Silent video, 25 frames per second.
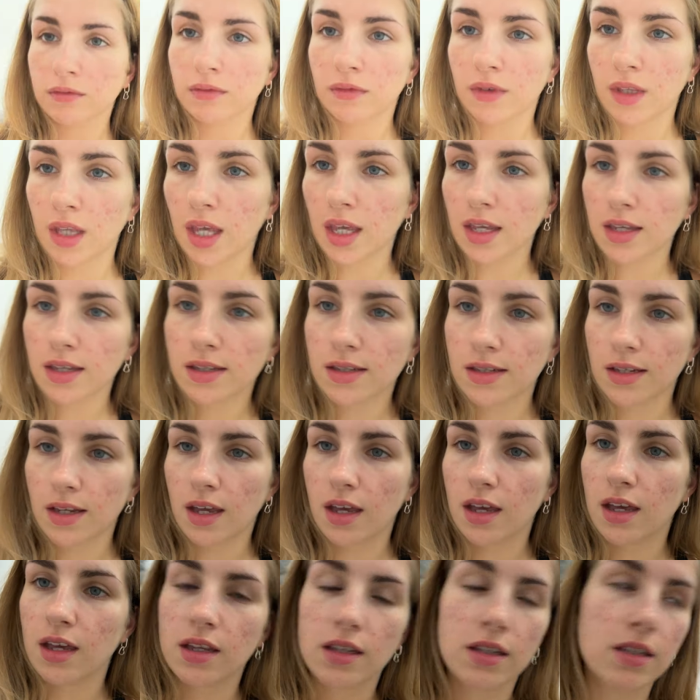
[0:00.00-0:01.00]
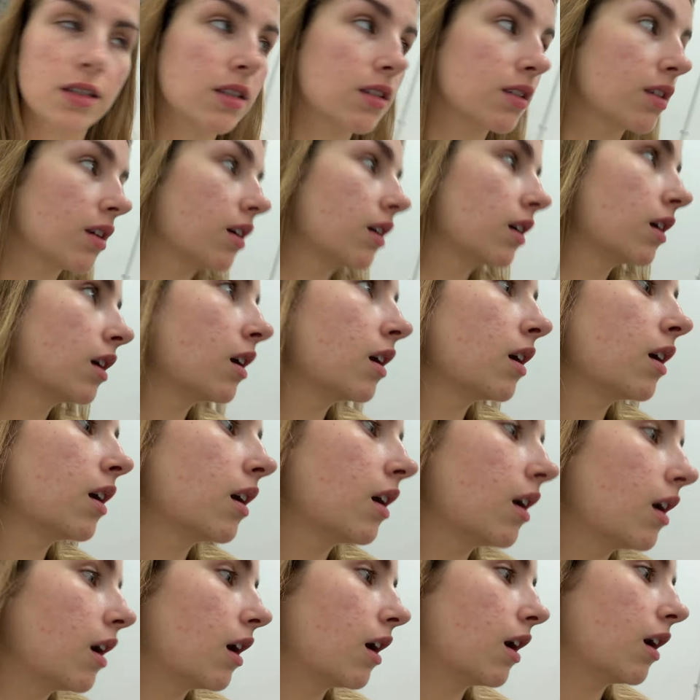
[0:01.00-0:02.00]
This is
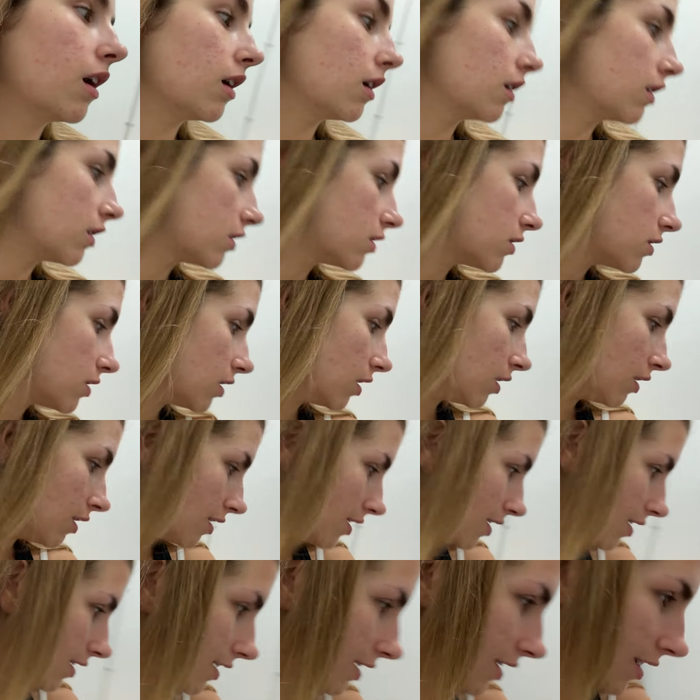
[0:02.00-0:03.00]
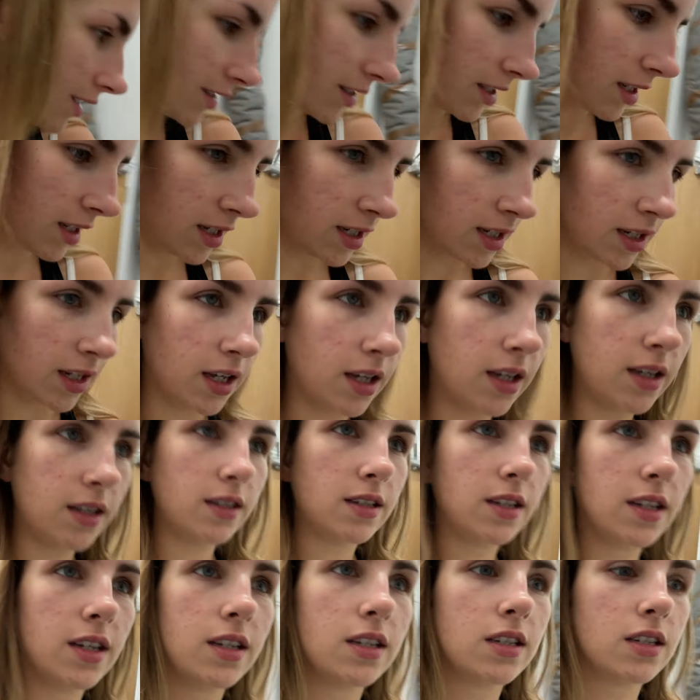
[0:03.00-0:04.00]
our other studio. Oh, it looks good in here.
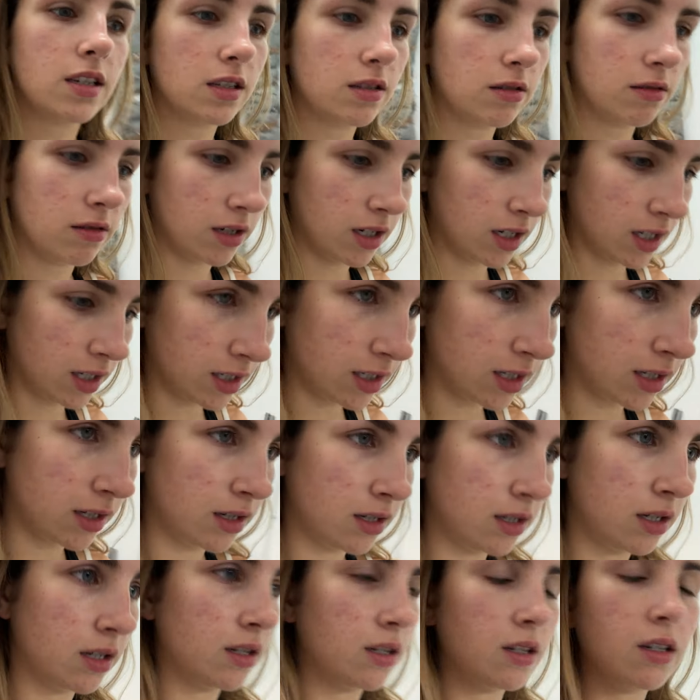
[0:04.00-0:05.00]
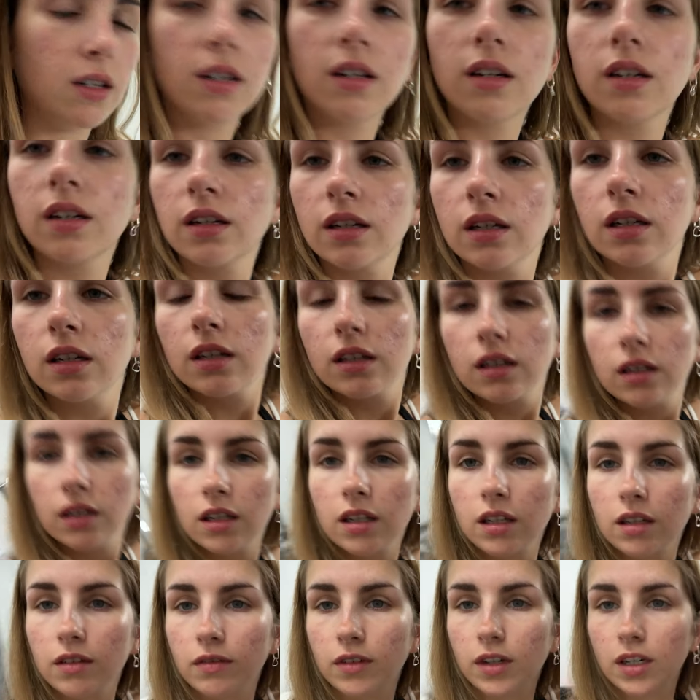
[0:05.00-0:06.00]
Tears nice.
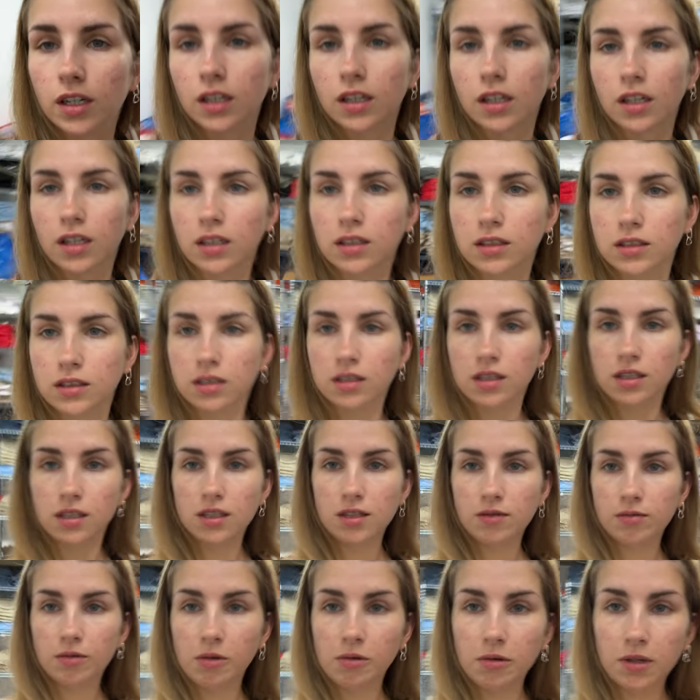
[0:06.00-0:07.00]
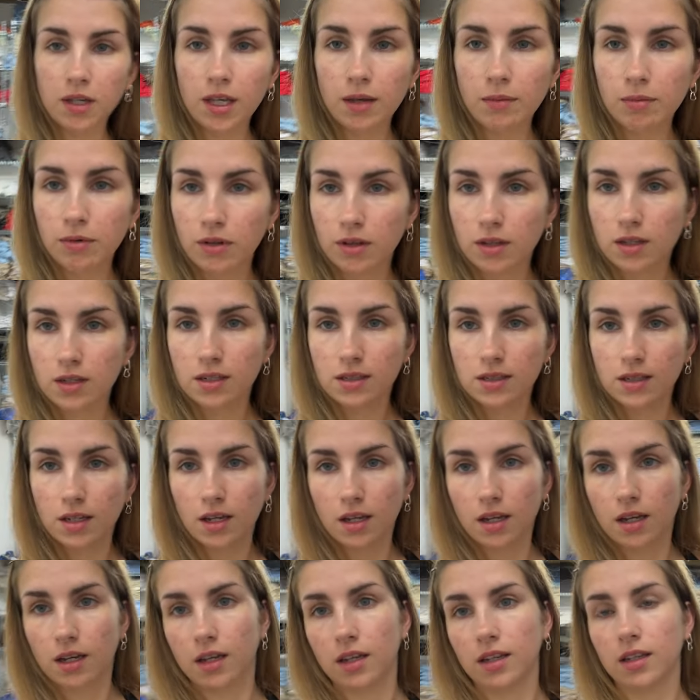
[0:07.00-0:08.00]
Looking very good. This is where we keep all the
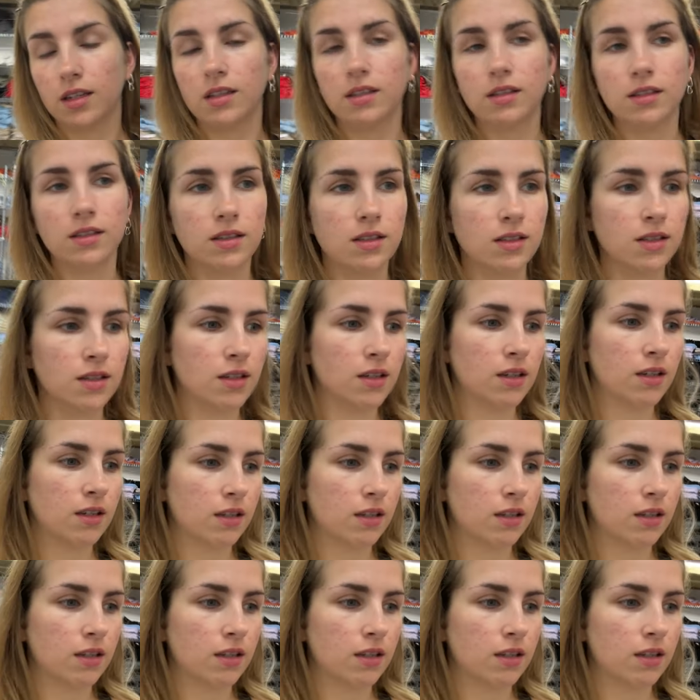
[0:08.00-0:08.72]
designs.